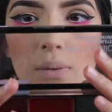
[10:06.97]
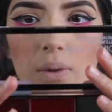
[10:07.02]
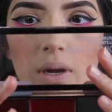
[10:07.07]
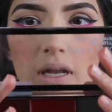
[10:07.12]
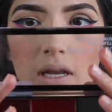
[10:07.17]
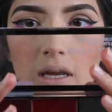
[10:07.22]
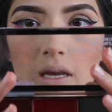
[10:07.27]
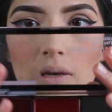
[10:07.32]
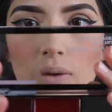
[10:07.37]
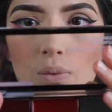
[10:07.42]

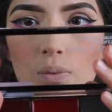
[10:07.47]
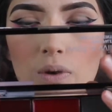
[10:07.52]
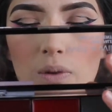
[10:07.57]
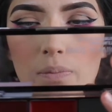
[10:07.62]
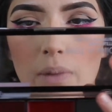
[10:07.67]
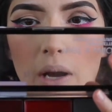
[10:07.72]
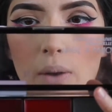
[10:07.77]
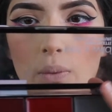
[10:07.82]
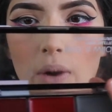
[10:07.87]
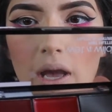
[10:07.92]
went in with
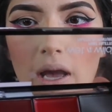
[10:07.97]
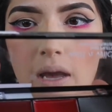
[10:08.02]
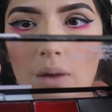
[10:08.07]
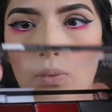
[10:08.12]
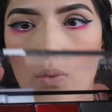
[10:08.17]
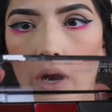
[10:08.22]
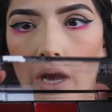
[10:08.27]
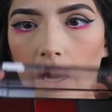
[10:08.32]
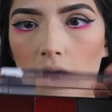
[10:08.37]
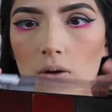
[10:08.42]
my Wet
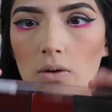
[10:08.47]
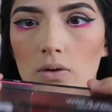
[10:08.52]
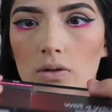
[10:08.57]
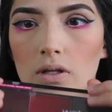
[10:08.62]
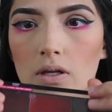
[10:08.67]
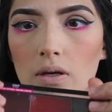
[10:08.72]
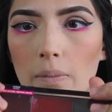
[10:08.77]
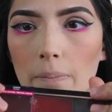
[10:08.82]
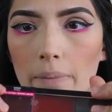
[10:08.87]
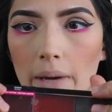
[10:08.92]
n
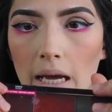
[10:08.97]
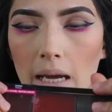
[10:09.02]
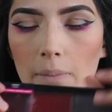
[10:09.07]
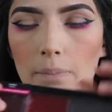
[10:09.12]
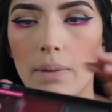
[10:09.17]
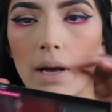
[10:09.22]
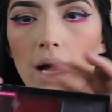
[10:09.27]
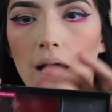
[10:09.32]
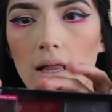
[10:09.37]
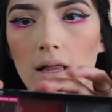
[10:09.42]
Wild
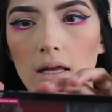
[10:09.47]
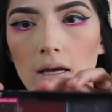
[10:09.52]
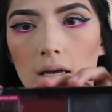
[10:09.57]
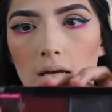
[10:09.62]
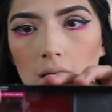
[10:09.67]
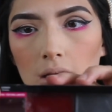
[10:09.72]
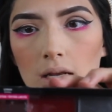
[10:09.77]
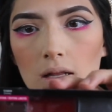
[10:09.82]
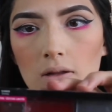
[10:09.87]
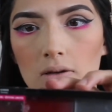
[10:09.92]
paint palette
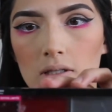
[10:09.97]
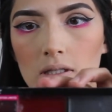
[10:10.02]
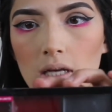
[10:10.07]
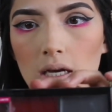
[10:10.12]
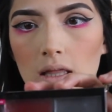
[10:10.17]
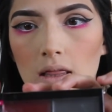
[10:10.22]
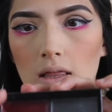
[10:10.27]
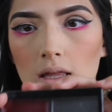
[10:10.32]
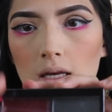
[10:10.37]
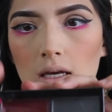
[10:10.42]
and it looks
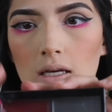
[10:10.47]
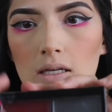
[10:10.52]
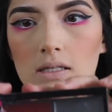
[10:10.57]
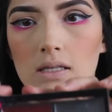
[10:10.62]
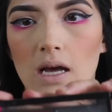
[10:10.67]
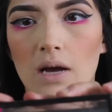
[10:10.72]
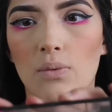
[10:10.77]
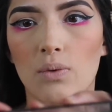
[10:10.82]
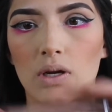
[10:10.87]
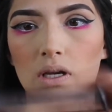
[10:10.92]
like this.
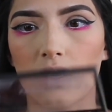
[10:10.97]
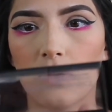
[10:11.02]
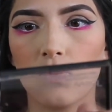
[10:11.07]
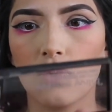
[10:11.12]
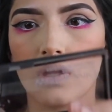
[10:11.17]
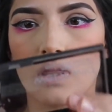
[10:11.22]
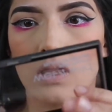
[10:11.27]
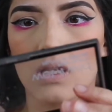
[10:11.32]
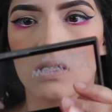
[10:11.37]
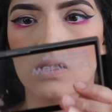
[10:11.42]
I went in
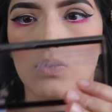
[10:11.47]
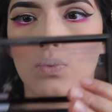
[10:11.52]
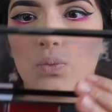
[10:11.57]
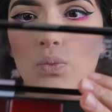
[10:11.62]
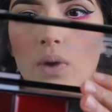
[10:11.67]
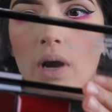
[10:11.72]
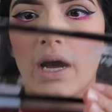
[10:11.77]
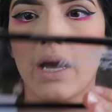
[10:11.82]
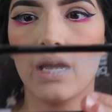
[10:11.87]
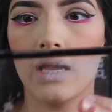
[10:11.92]
with this
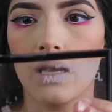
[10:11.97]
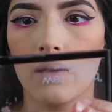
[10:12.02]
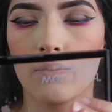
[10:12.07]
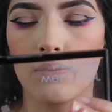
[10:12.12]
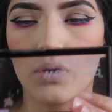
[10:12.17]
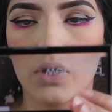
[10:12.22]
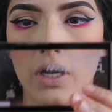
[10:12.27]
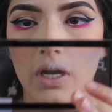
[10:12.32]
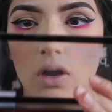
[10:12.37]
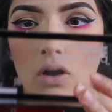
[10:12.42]
white and
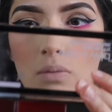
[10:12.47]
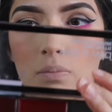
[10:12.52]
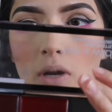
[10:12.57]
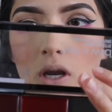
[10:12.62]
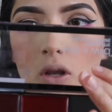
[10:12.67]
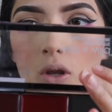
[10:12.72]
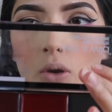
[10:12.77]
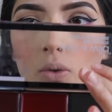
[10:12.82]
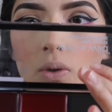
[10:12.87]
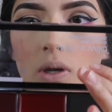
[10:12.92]
put it on my
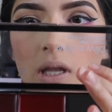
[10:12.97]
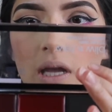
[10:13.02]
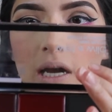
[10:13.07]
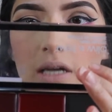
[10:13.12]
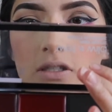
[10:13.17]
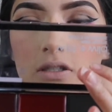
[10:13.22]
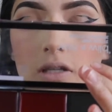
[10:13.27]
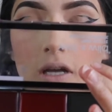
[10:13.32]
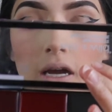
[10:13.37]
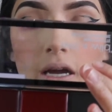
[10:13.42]
lower
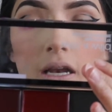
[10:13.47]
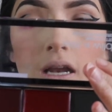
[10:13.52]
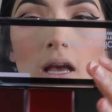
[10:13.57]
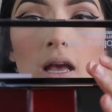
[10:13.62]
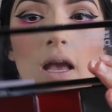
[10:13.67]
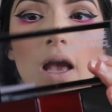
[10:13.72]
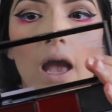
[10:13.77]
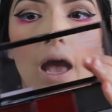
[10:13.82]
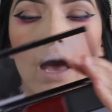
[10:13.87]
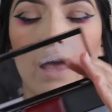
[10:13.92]
lash line
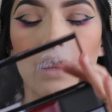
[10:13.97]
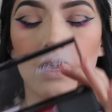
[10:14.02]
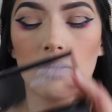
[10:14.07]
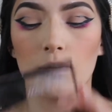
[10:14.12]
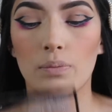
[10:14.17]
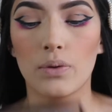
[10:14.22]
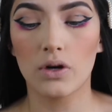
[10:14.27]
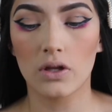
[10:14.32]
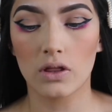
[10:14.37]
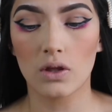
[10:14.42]
and
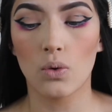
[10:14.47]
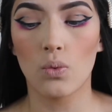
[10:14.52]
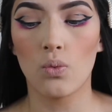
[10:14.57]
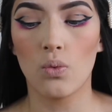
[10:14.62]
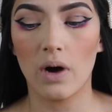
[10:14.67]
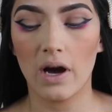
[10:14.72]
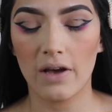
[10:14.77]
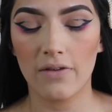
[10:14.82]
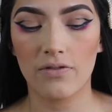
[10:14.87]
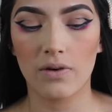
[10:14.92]
then put the
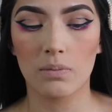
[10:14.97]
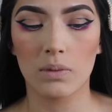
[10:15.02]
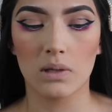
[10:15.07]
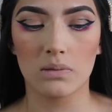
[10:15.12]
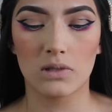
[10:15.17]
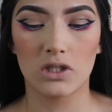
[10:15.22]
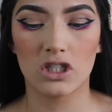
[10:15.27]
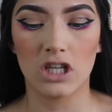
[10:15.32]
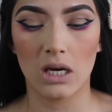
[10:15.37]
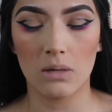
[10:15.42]
white from the
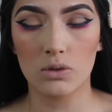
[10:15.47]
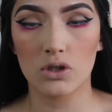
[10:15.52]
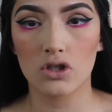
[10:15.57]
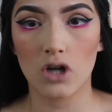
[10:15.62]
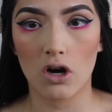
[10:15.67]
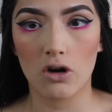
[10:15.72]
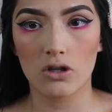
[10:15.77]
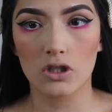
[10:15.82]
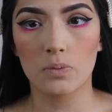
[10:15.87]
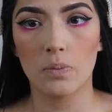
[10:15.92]
James
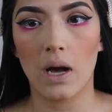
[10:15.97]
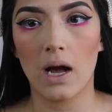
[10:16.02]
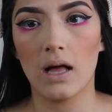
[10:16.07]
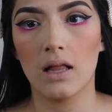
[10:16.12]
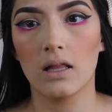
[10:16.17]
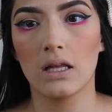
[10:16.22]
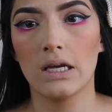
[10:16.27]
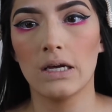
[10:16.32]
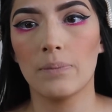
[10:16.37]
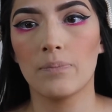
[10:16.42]
Charles
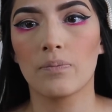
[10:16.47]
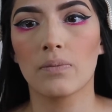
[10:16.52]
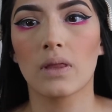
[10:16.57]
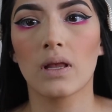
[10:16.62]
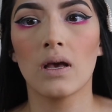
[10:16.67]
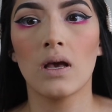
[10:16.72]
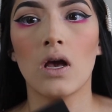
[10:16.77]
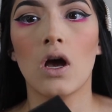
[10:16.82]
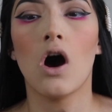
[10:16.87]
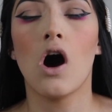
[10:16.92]
palette
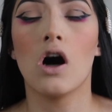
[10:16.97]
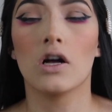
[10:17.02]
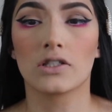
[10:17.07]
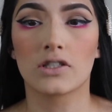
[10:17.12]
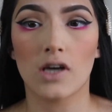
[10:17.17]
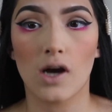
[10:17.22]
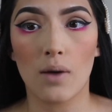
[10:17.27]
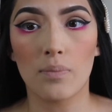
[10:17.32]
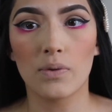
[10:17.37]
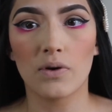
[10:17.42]
on
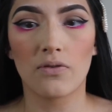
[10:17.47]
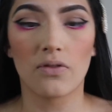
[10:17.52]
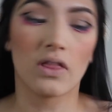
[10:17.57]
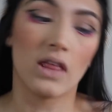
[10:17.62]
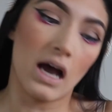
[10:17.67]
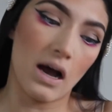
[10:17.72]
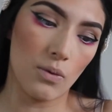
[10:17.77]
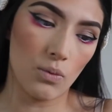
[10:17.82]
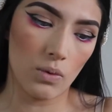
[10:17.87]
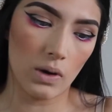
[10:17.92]
top of
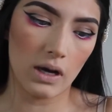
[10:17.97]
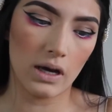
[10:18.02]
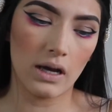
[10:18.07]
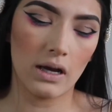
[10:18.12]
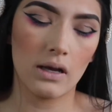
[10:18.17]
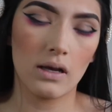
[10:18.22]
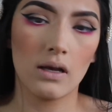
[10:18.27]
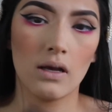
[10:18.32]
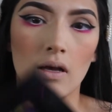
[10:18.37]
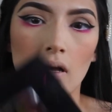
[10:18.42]
that
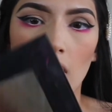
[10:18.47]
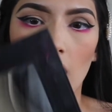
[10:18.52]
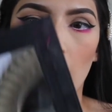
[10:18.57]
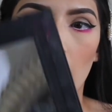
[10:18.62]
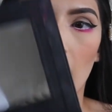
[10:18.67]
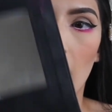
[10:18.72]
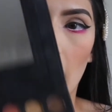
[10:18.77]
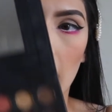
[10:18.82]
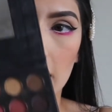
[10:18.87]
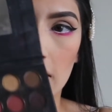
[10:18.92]
white.
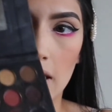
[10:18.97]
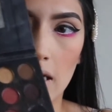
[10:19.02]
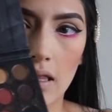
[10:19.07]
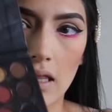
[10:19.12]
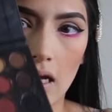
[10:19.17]
And I did